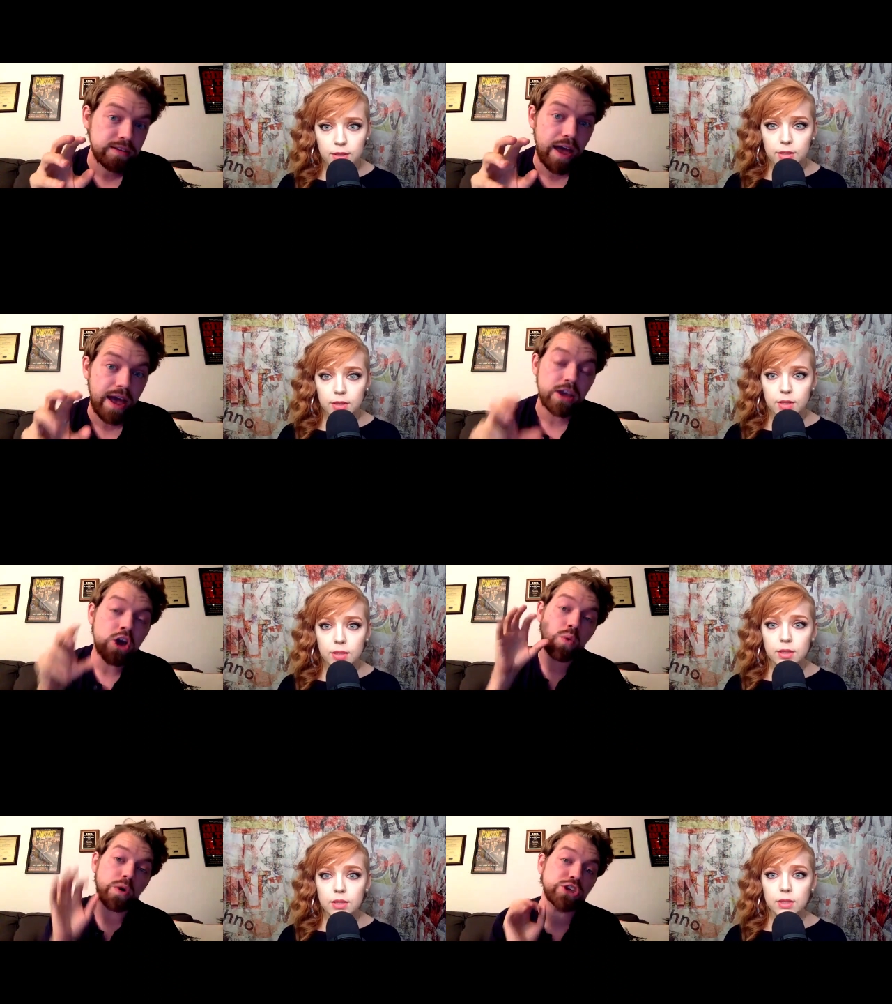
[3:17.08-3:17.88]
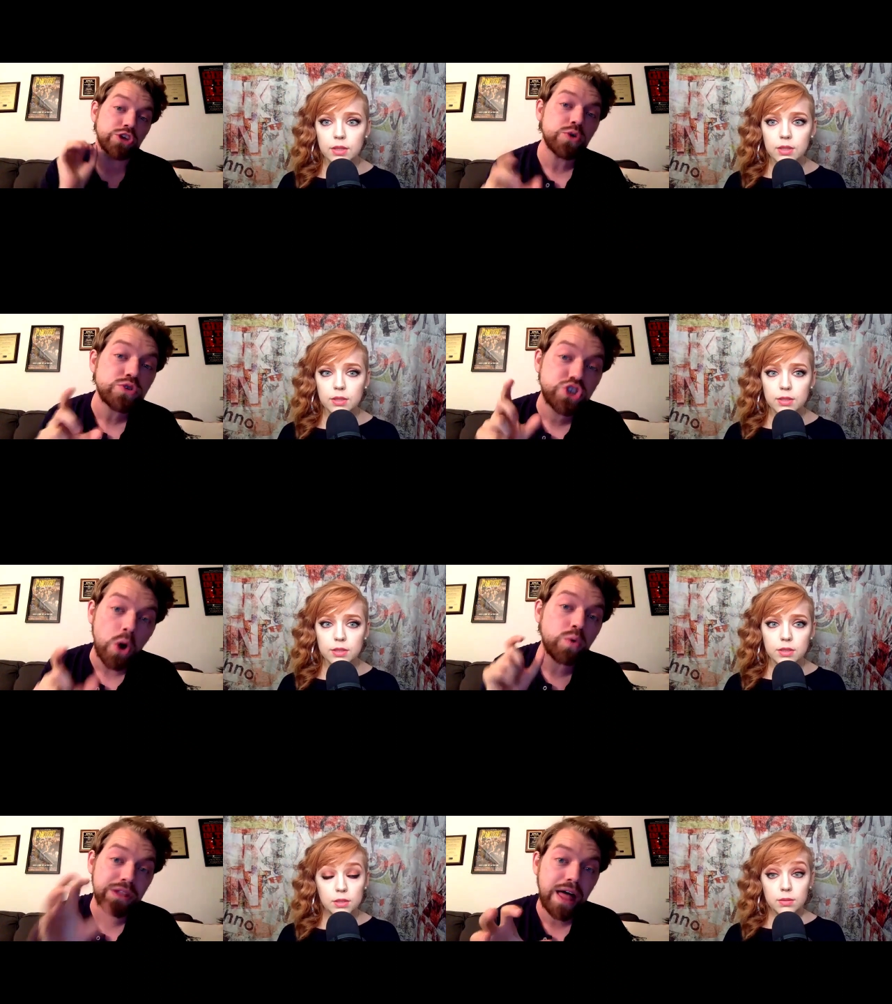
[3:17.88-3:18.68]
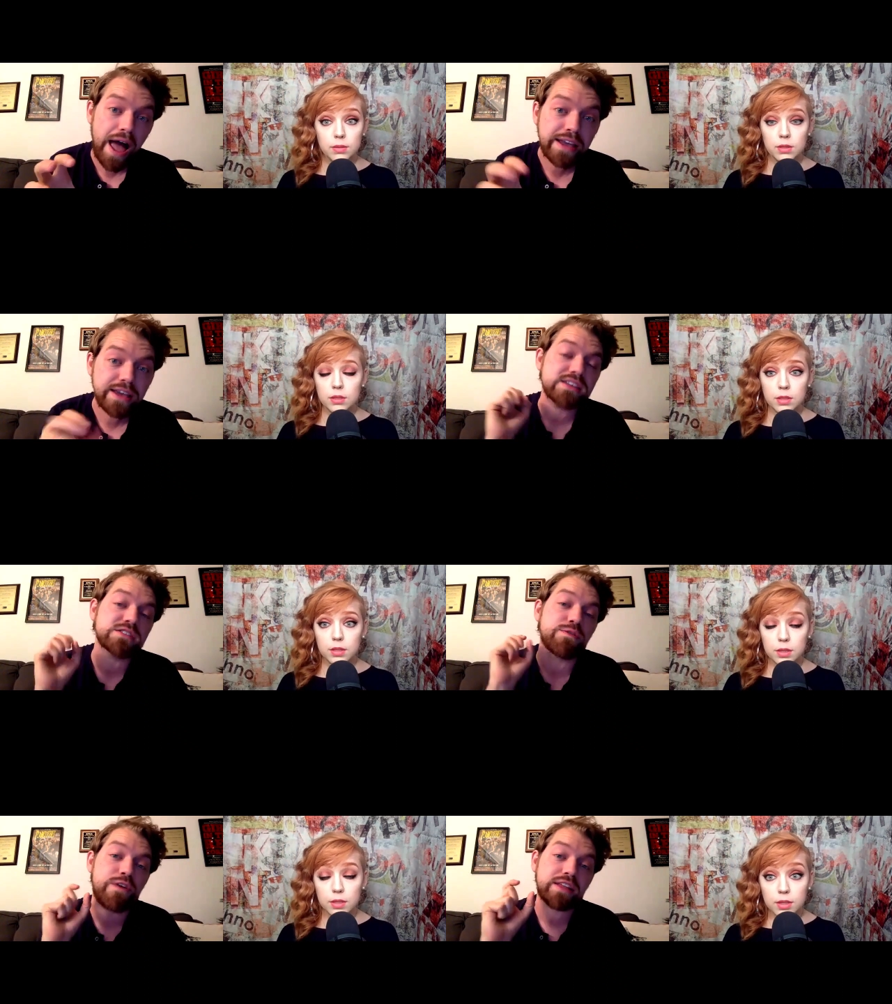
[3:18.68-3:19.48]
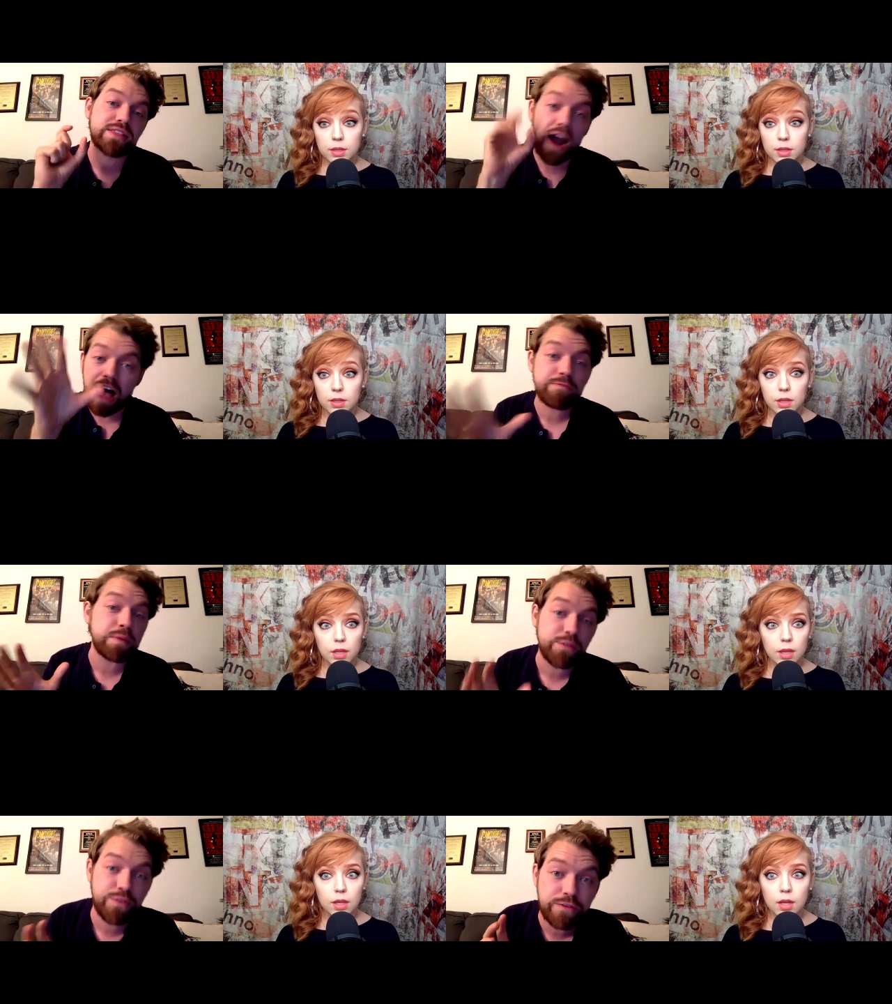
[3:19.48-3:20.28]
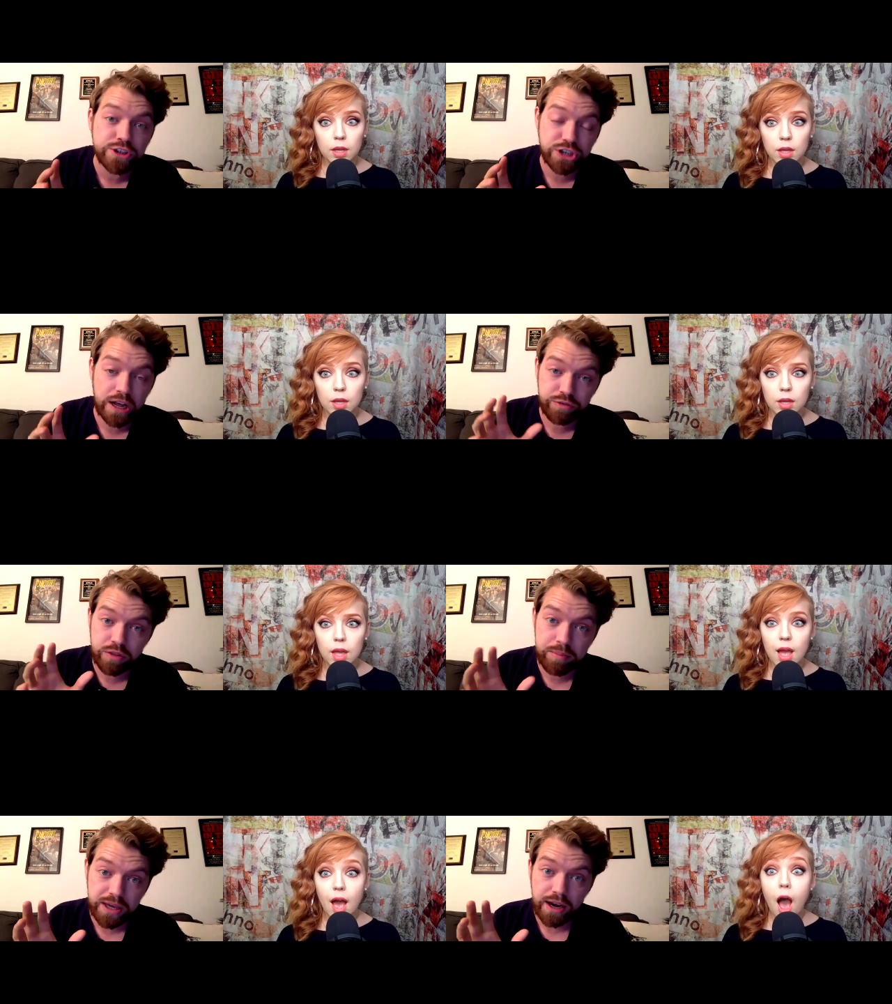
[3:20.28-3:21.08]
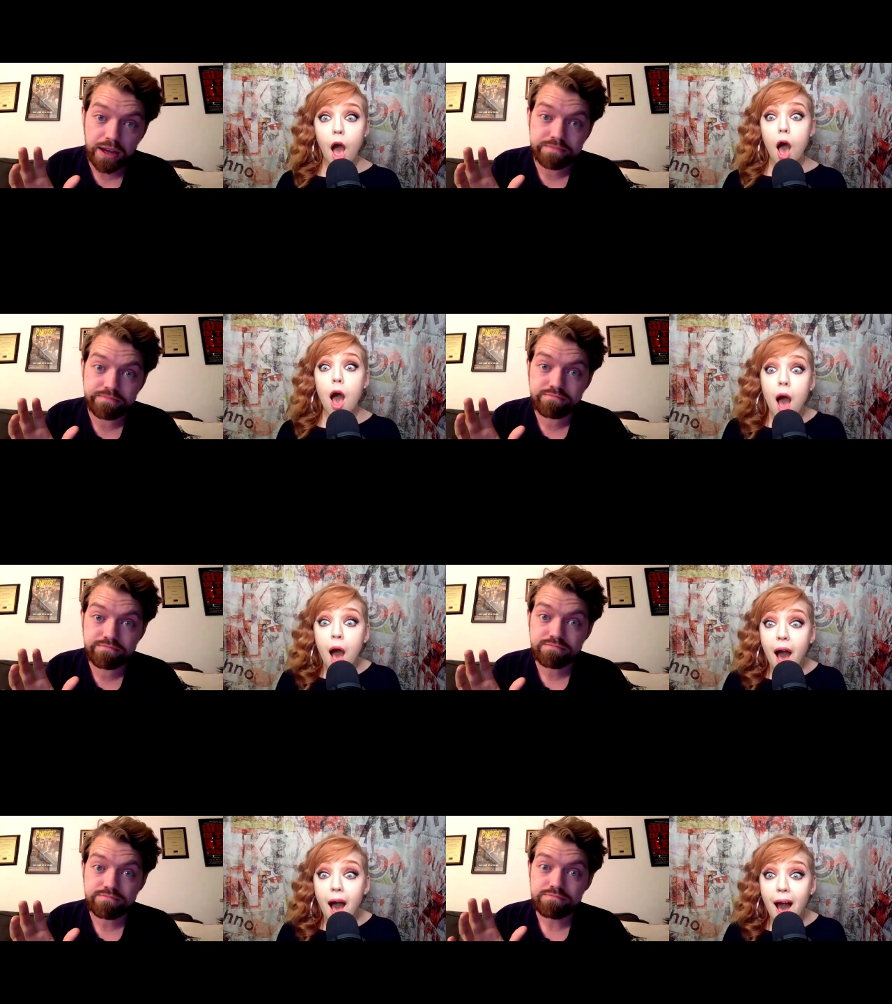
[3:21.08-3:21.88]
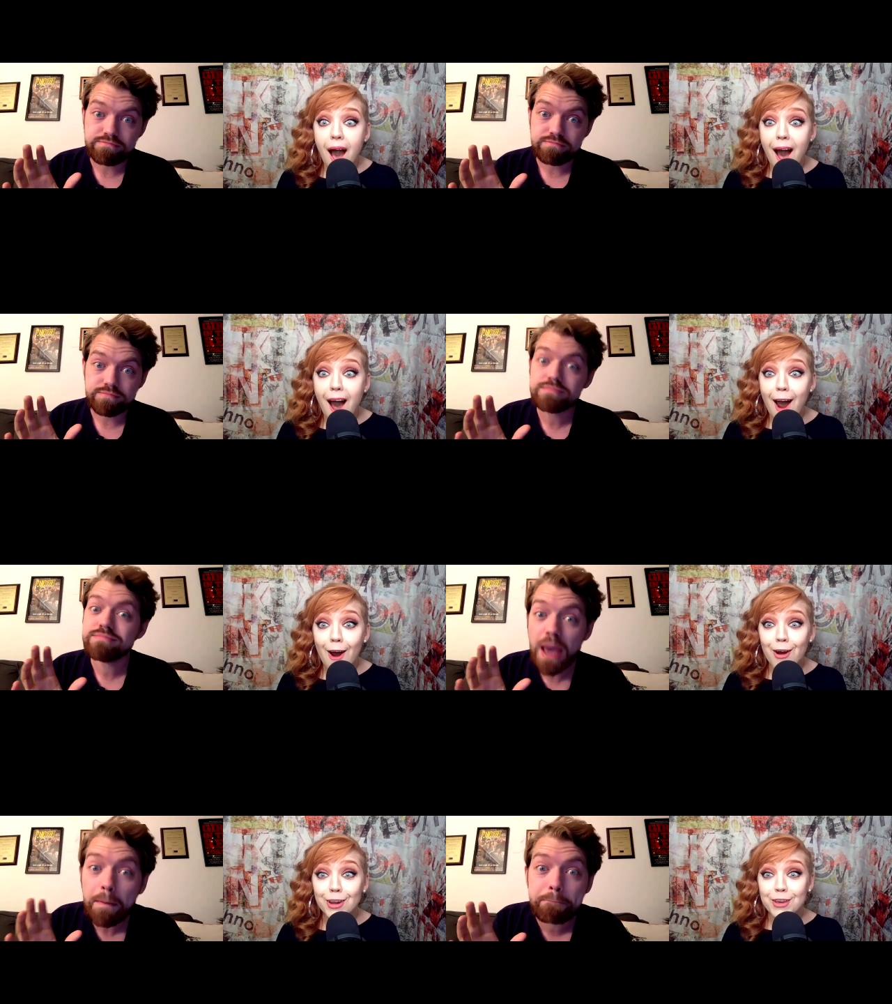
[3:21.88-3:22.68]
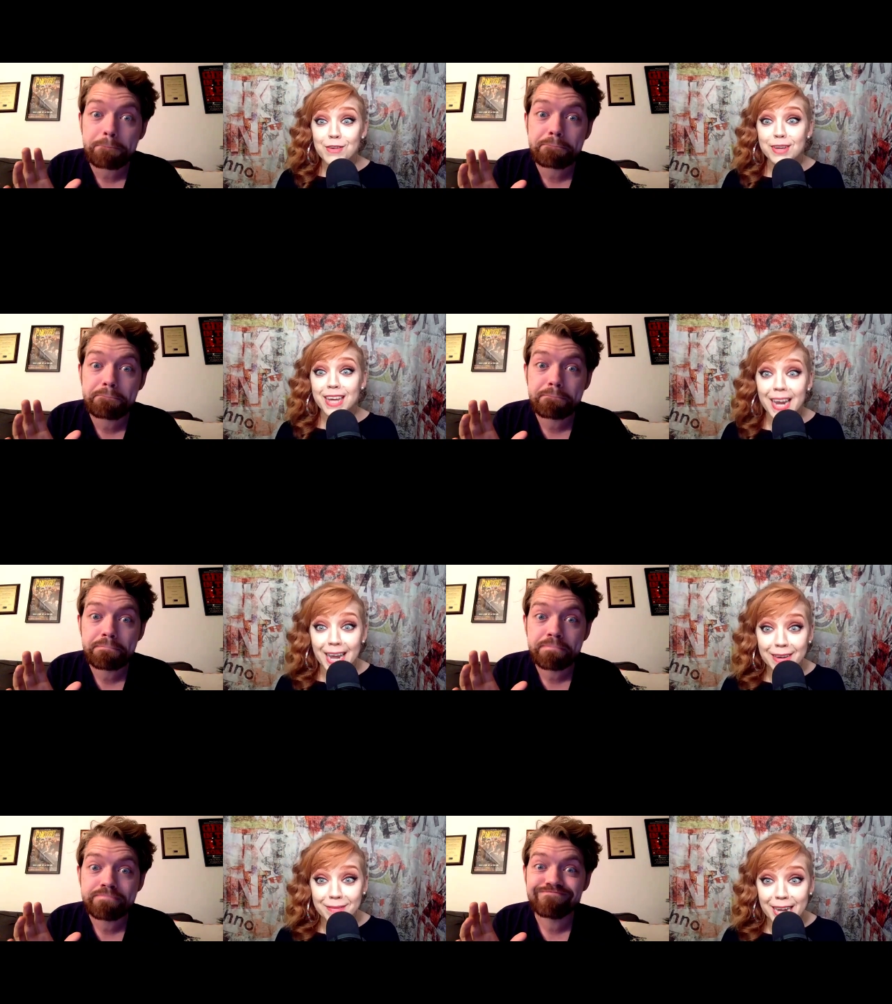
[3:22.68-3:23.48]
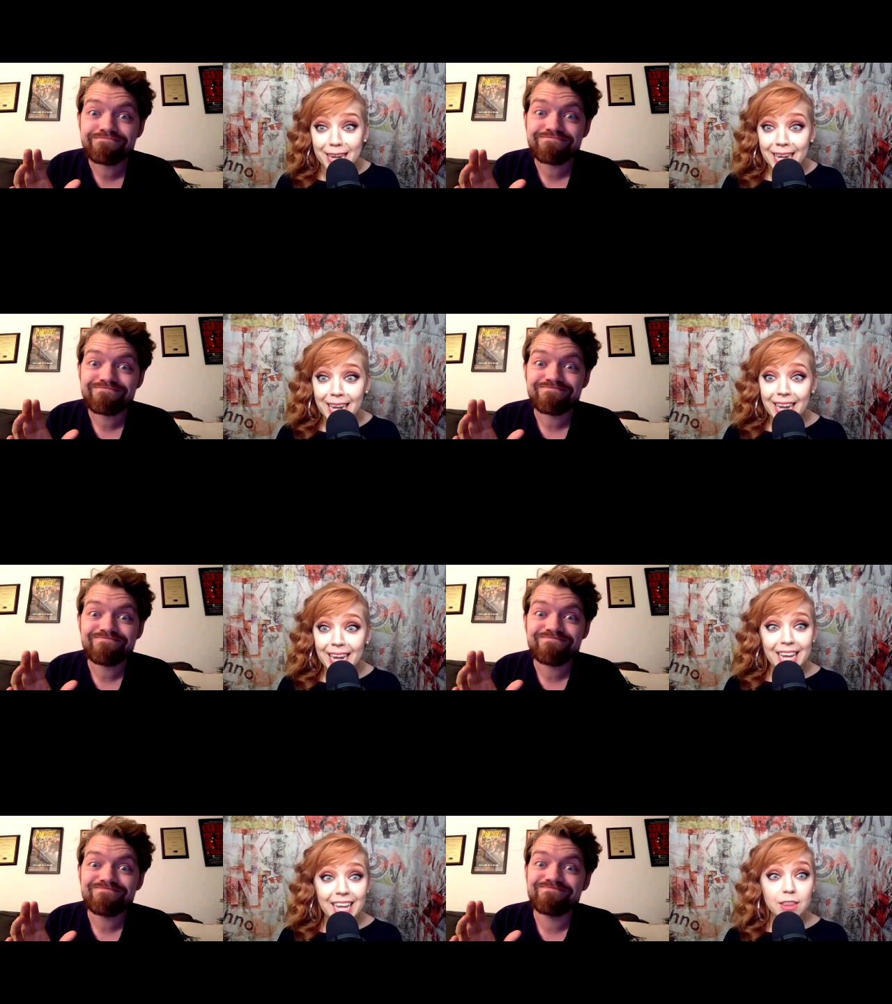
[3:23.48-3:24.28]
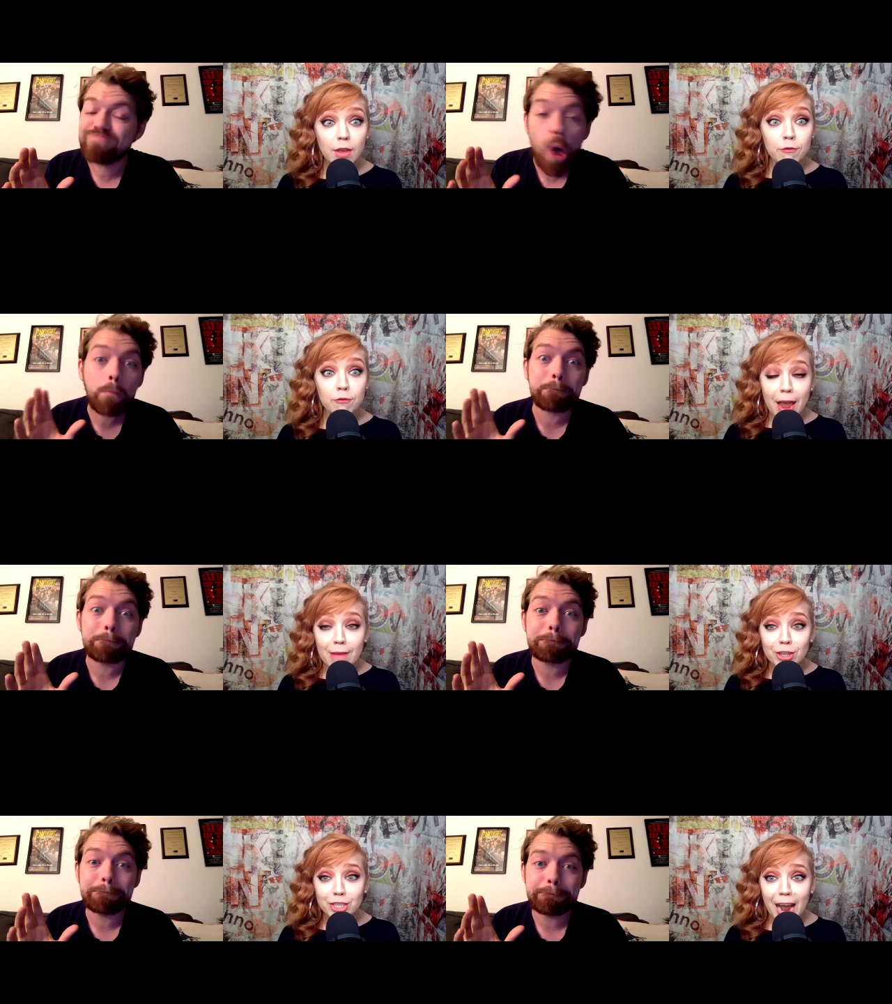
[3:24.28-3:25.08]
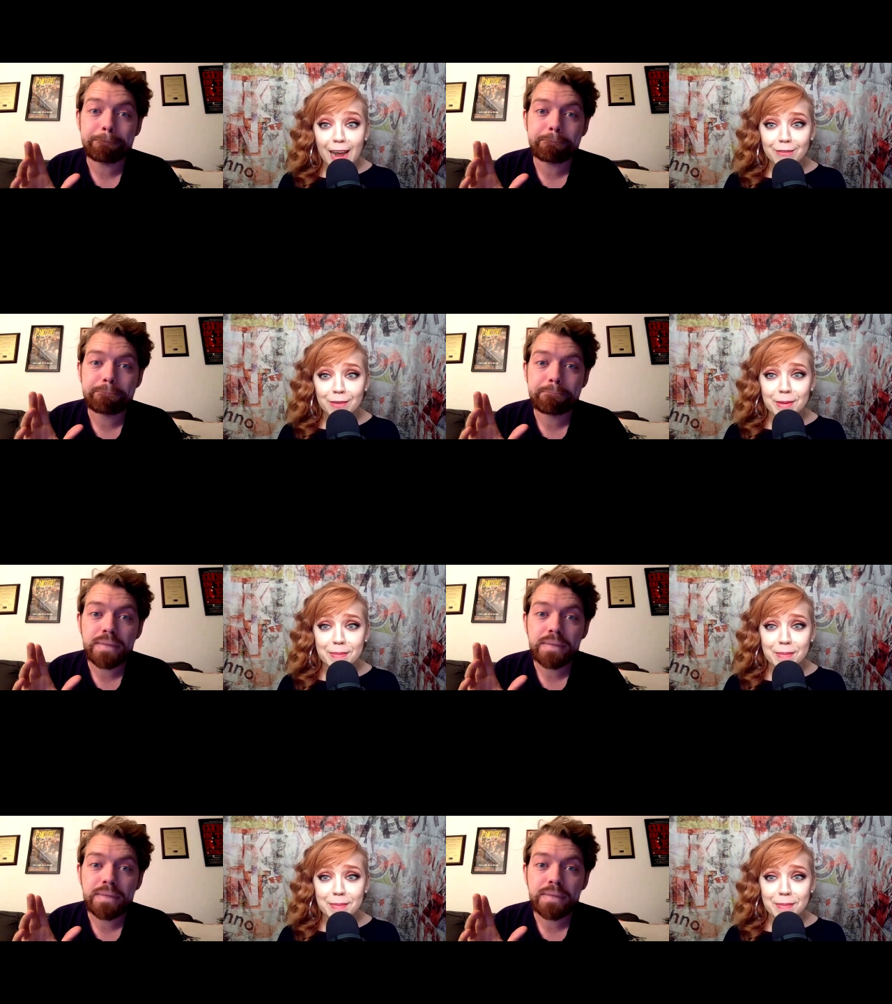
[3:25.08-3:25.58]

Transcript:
Speaker 1: day, what you don't like is the fact that I've been the favorite child from the beginning. Oh, yep. Are you kidding me? Nope. The favorite child